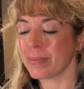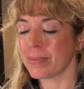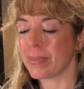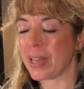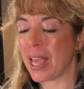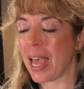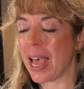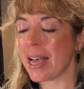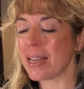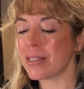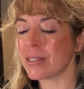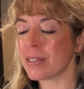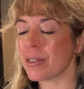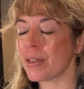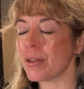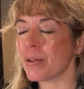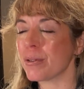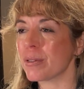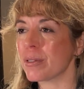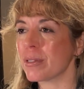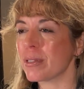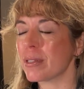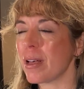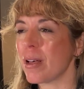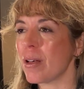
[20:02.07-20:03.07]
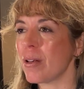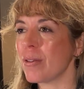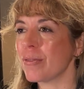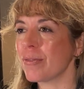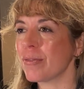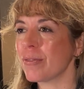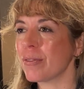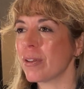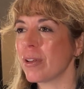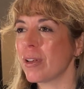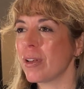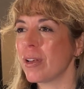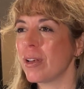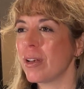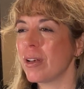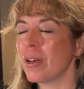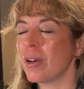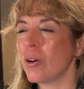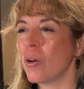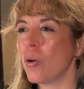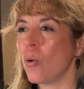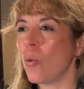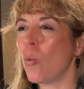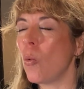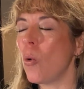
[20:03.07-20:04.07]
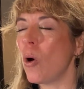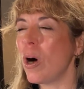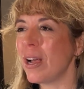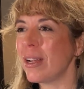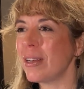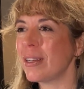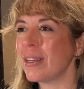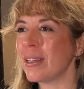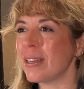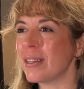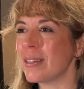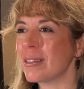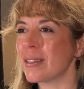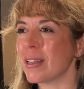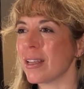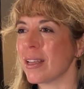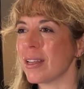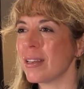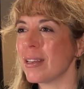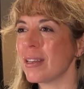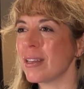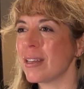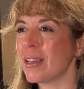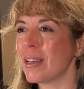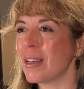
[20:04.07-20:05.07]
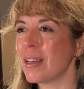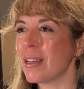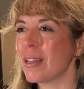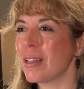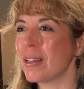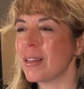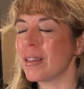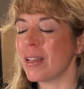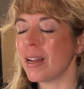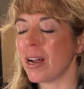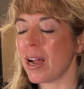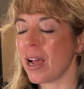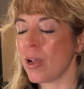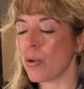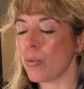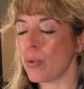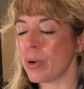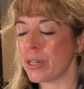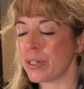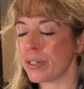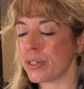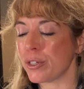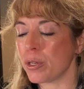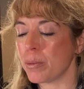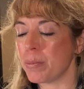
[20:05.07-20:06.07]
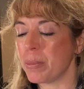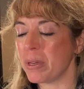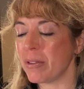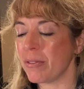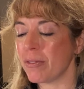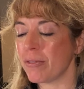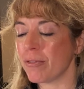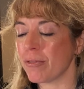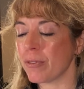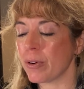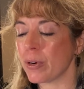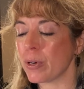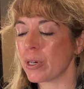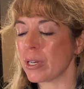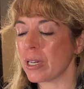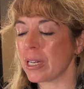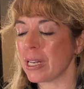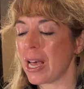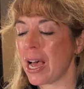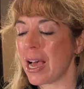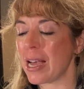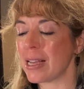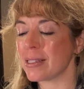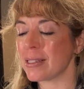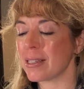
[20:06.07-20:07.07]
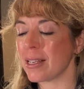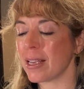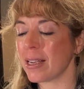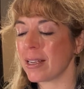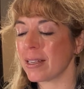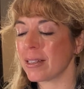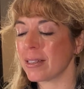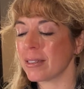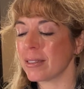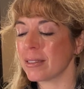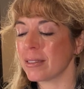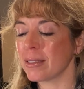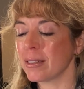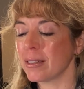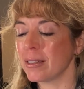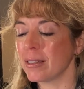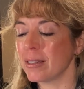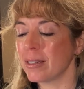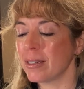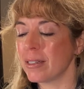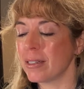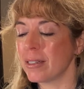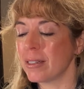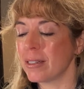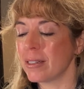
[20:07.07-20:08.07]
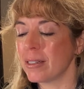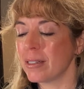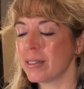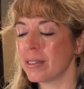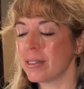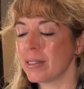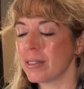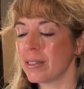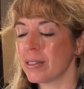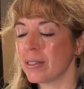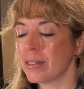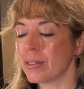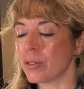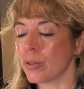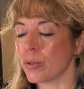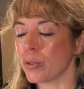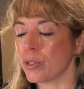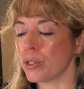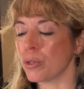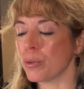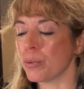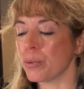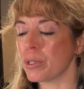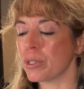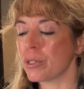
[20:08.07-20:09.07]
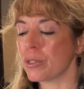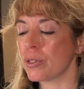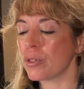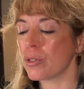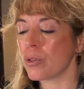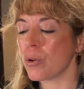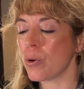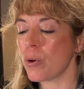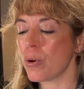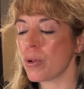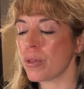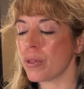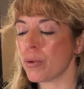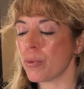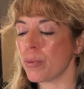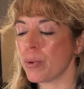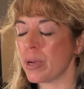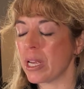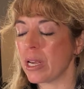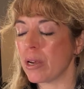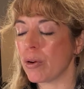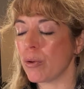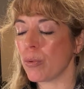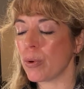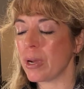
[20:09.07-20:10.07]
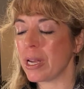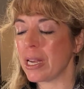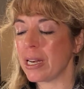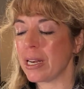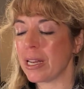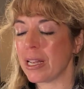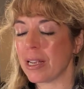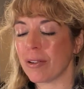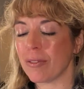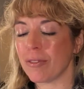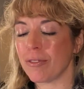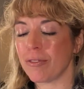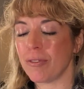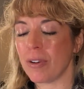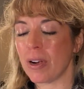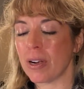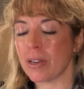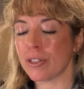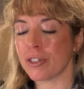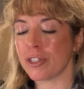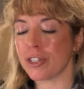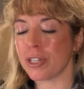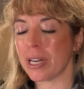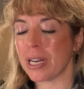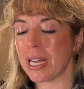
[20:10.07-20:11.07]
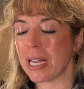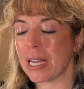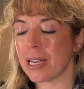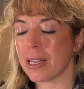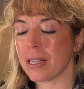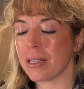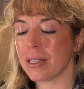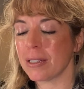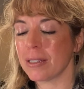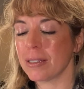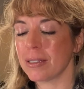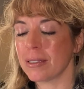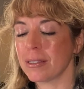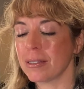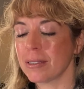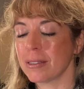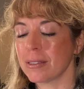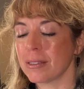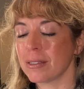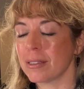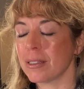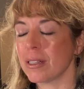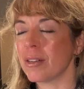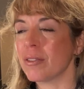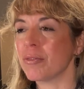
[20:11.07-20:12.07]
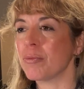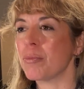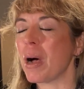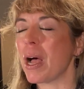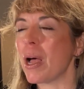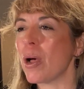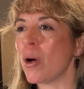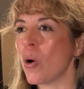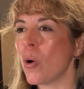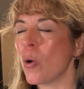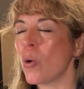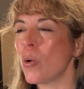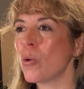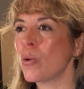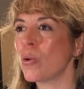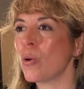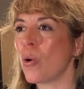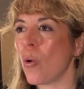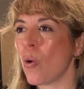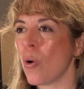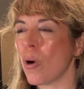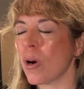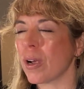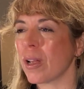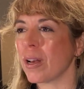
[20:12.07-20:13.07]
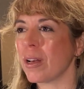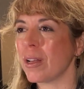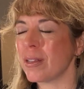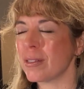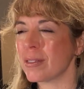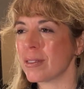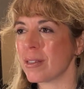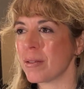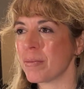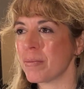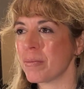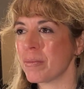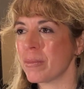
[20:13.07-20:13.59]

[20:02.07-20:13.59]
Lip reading: ask yourself, what is it that I wish to be fertilizing? So to restore the regreening functioning of my own organism